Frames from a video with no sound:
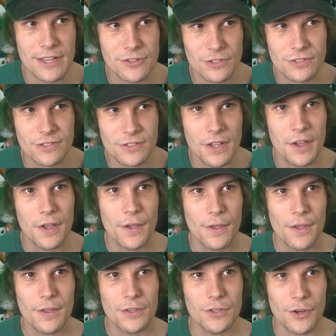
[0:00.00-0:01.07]
I just,
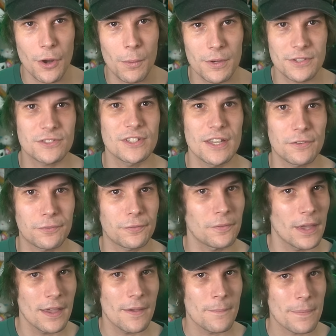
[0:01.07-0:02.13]
you know, want to see if,
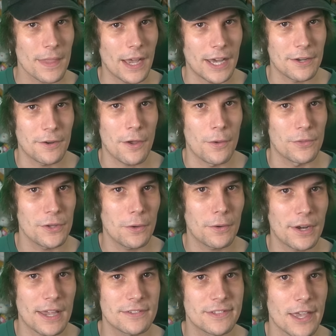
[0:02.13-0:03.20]
I don't know, the
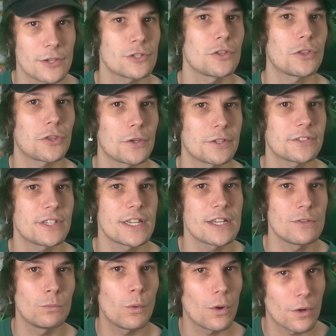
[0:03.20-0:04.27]
Organization
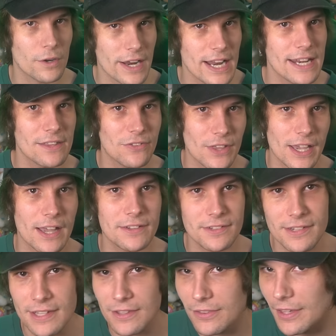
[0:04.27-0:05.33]
13 wore anything
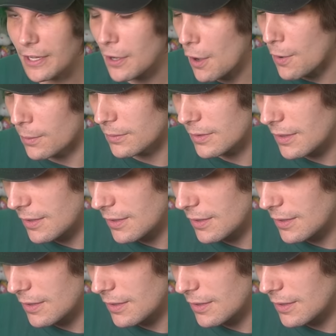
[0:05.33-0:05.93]
underneath their coat.